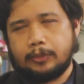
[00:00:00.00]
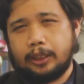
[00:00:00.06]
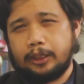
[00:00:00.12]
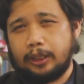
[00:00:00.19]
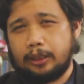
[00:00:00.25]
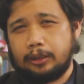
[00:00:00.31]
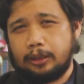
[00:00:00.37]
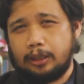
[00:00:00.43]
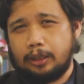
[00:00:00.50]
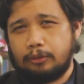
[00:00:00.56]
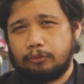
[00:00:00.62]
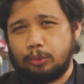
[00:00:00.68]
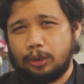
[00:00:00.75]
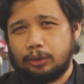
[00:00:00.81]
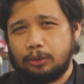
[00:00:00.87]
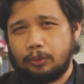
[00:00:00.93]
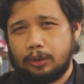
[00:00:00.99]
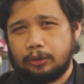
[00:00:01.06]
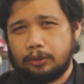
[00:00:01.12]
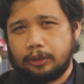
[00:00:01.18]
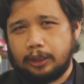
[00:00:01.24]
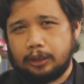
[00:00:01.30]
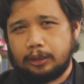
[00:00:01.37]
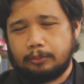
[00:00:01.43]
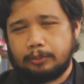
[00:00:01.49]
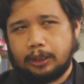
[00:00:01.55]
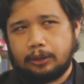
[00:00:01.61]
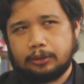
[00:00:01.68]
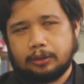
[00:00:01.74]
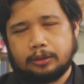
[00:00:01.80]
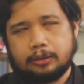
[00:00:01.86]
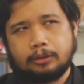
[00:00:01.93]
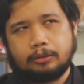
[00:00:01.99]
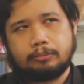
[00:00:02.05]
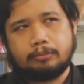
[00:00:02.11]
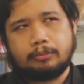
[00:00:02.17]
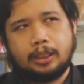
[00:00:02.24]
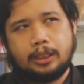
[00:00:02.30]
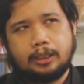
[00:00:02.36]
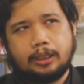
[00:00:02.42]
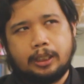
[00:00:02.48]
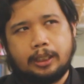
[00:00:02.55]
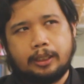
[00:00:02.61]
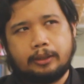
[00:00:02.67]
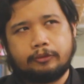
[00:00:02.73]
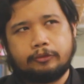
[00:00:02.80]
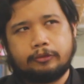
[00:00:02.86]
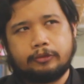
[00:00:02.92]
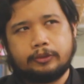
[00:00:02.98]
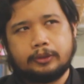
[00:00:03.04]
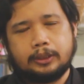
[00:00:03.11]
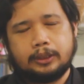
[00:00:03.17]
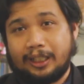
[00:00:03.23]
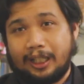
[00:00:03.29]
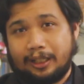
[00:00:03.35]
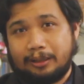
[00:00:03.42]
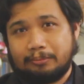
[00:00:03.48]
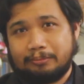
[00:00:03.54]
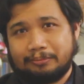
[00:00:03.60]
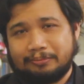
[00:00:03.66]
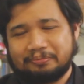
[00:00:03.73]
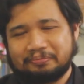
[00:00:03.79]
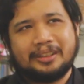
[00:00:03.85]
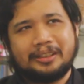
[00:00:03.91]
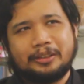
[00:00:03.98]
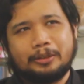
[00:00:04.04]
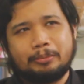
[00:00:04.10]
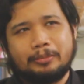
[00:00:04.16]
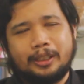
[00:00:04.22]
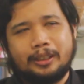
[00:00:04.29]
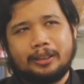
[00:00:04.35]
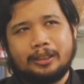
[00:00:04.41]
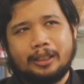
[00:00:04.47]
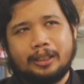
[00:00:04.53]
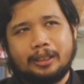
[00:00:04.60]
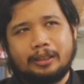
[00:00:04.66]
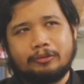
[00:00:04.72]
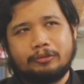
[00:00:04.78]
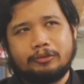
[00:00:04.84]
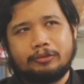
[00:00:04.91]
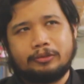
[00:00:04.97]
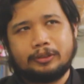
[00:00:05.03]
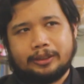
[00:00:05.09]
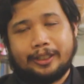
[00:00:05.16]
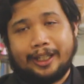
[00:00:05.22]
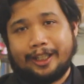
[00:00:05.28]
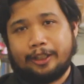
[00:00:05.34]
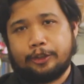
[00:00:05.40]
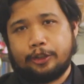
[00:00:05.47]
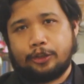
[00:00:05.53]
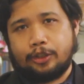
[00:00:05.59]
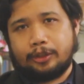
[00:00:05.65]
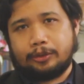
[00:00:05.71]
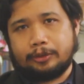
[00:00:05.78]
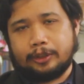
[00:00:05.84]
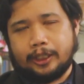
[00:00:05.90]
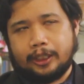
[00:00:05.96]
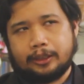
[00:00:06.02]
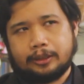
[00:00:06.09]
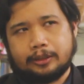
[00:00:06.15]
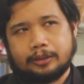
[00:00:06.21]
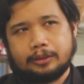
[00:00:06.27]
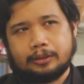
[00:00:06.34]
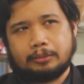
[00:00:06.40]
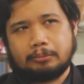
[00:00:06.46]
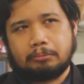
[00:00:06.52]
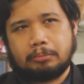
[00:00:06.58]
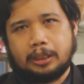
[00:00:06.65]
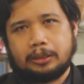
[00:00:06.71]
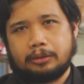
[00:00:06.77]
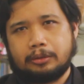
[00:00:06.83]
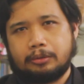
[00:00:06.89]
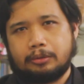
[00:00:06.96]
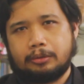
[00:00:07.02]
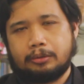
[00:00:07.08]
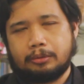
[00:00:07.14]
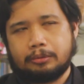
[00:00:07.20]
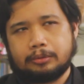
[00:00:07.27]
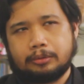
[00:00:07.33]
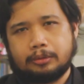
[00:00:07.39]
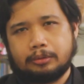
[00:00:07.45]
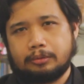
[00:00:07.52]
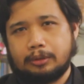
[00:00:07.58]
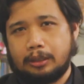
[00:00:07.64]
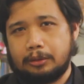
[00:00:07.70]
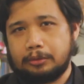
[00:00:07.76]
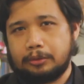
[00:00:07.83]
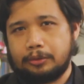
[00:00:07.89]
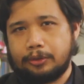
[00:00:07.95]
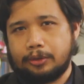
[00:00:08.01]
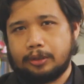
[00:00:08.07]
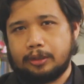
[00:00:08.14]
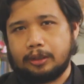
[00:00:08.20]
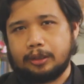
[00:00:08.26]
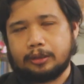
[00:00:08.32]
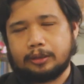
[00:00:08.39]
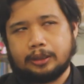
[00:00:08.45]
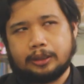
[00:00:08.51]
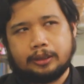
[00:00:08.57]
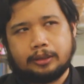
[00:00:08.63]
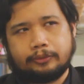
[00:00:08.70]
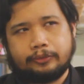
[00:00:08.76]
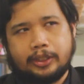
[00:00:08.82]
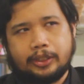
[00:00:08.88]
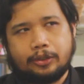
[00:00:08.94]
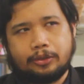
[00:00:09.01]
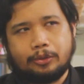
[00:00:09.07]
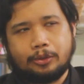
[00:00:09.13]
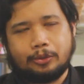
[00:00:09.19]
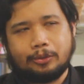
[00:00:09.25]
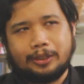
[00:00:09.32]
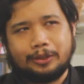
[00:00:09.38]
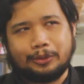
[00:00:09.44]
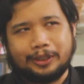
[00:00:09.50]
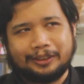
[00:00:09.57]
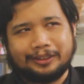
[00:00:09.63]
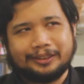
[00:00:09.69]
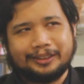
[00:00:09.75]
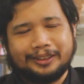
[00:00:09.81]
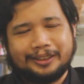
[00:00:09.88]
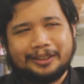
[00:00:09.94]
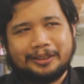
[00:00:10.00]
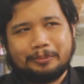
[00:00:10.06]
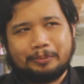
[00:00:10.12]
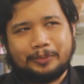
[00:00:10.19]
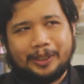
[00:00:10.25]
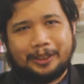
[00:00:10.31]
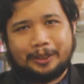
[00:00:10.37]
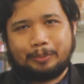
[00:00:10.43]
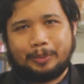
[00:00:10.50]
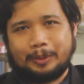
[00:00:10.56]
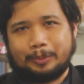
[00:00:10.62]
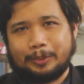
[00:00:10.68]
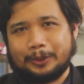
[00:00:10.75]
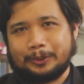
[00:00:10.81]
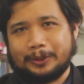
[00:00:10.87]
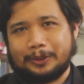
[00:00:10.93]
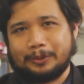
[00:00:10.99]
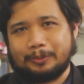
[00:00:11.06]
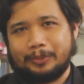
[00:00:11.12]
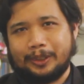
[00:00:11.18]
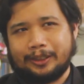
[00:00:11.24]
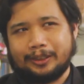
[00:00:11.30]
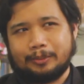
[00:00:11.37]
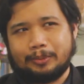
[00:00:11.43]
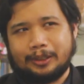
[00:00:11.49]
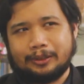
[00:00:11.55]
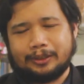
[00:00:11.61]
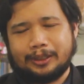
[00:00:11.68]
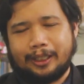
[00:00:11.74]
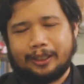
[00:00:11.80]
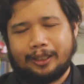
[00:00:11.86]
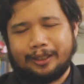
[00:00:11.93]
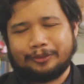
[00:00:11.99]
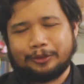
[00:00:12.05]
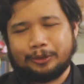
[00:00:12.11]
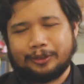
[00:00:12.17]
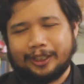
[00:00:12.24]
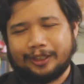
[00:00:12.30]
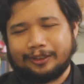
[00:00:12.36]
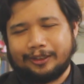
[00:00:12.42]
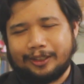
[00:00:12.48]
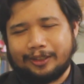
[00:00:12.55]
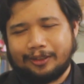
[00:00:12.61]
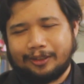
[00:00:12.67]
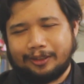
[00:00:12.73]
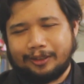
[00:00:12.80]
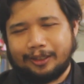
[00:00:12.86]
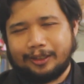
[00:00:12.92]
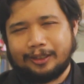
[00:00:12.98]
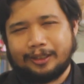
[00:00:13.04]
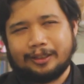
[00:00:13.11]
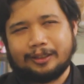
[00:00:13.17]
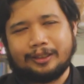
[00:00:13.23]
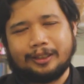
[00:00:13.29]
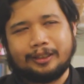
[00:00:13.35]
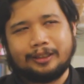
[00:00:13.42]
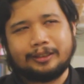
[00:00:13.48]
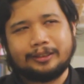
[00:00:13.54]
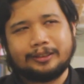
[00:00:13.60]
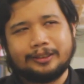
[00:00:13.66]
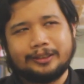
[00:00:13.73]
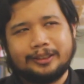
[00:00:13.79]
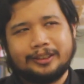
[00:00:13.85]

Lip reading: an idea of what you want to write about, you may have time, you may have the energy to write, but you don't know how to start. And this is usually what many people would complain about. I have to write this thing, I